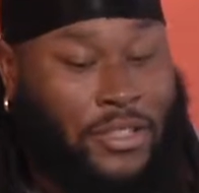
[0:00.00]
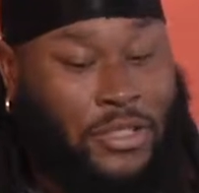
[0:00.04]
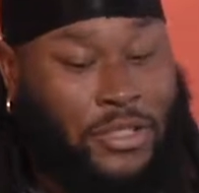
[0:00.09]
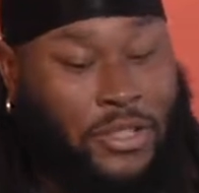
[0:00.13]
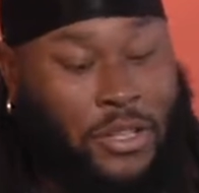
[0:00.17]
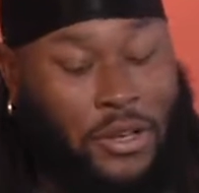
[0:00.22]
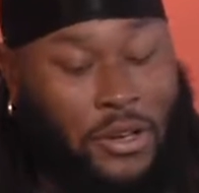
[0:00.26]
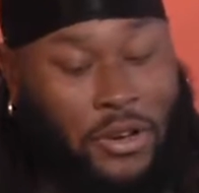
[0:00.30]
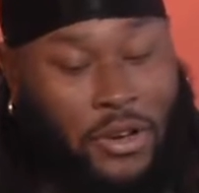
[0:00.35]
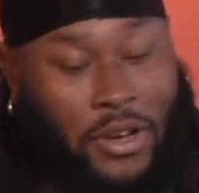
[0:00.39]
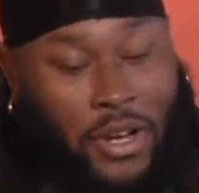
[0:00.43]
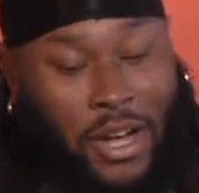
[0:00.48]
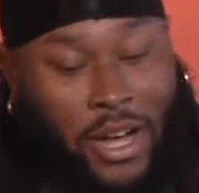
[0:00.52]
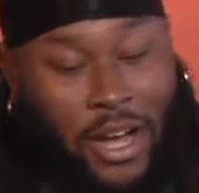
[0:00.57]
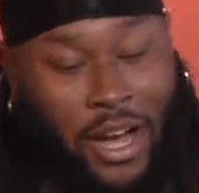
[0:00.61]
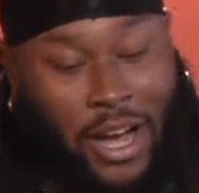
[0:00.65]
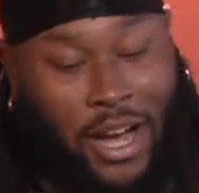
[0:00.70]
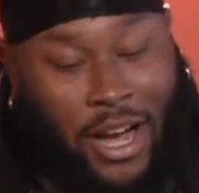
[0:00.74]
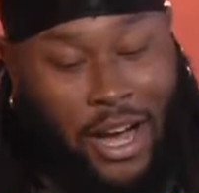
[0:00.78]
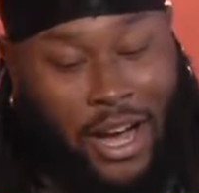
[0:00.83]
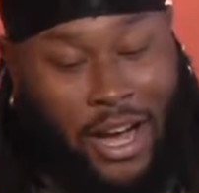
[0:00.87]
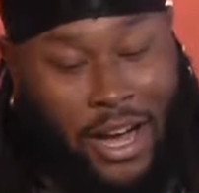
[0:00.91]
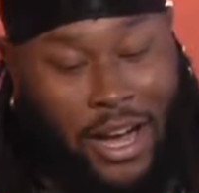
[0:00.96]
So
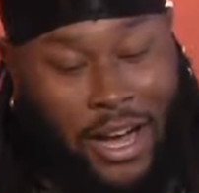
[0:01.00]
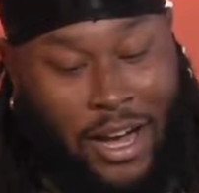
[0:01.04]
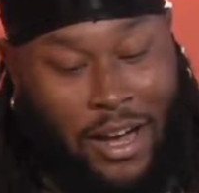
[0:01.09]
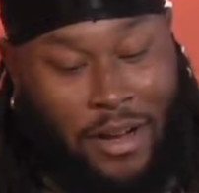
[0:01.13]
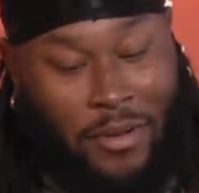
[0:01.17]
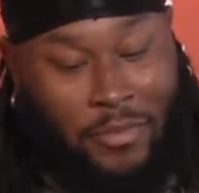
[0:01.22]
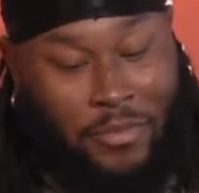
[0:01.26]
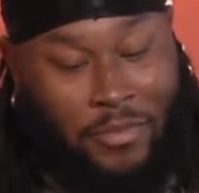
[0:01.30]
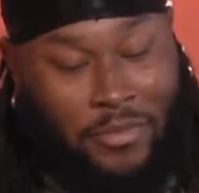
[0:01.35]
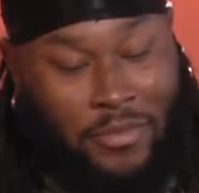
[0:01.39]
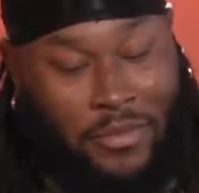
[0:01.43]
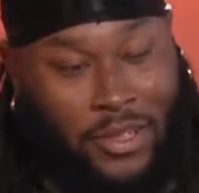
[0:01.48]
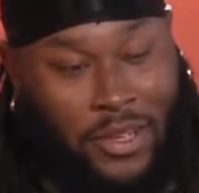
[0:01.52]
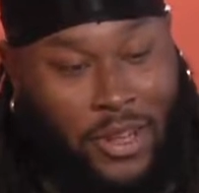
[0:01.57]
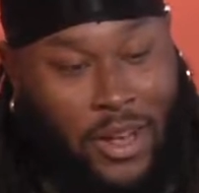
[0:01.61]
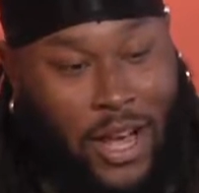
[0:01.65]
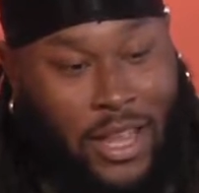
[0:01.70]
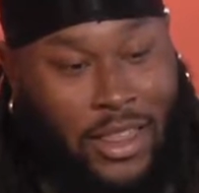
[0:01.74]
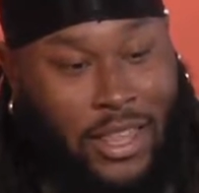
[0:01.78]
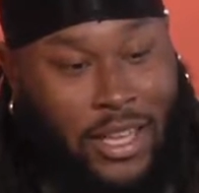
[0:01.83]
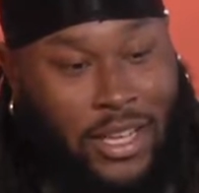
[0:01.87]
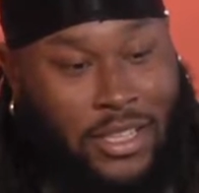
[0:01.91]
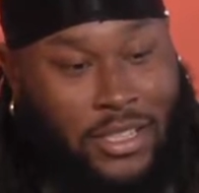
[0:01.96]
um, you know,
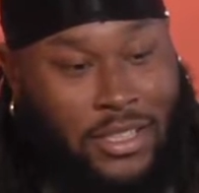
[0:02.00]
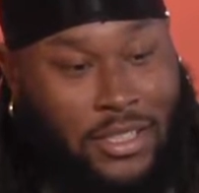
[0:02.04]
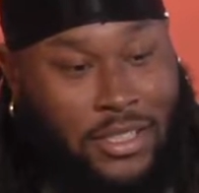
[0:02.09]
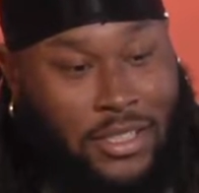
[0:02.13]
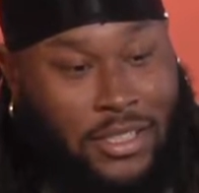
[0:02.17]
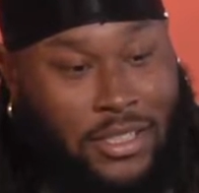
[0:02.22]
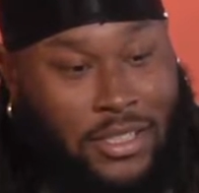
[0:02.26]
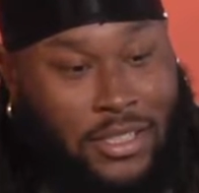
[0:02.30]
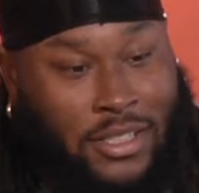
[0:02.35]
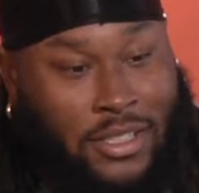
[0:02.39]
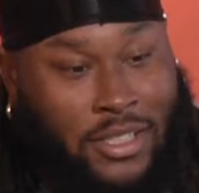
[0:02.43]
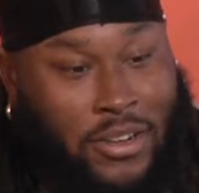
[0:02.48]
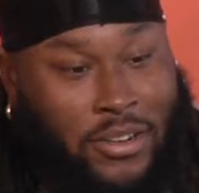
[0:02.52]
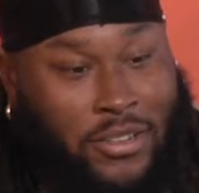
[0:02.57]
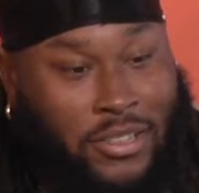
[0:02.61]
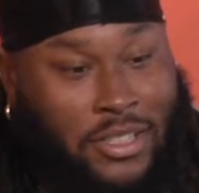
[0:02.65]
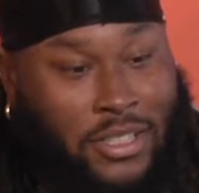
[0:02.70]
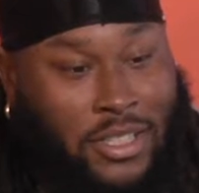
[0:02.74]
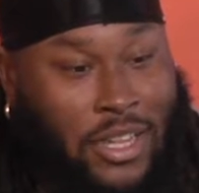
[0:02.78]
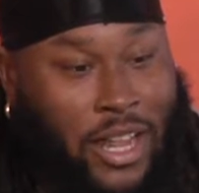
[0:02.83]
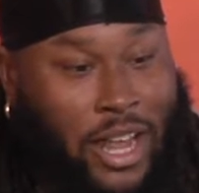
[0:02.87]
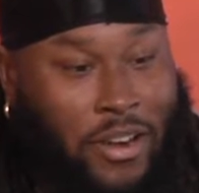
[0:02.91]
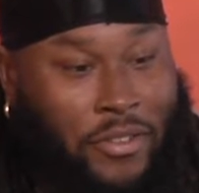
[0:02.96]
I think it's you know
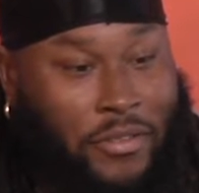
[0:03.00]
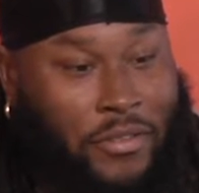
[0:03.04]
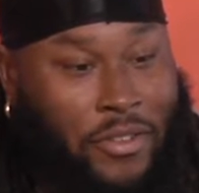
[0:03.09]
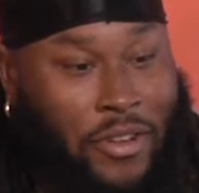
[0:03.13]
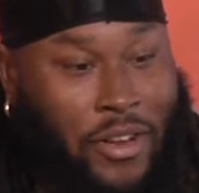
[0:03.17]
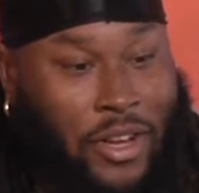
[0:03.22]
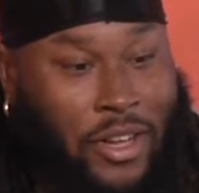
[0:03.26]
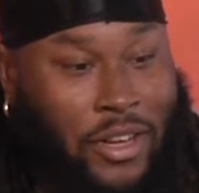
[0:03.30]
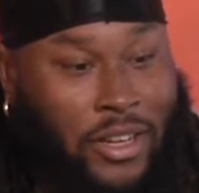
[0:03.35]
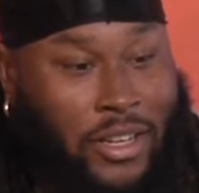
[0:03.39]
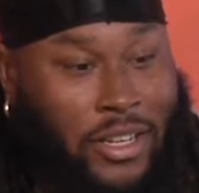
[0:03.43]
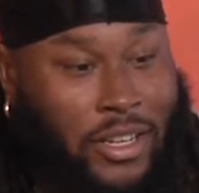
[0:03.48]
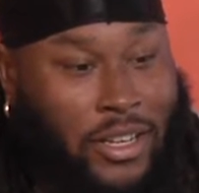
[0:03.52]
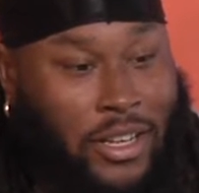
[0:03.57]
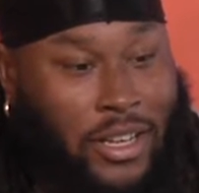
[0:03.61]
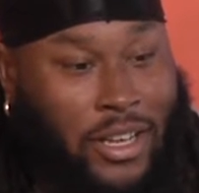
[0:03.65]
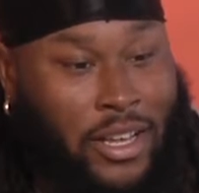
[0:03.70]
it's a lot of fun, uh,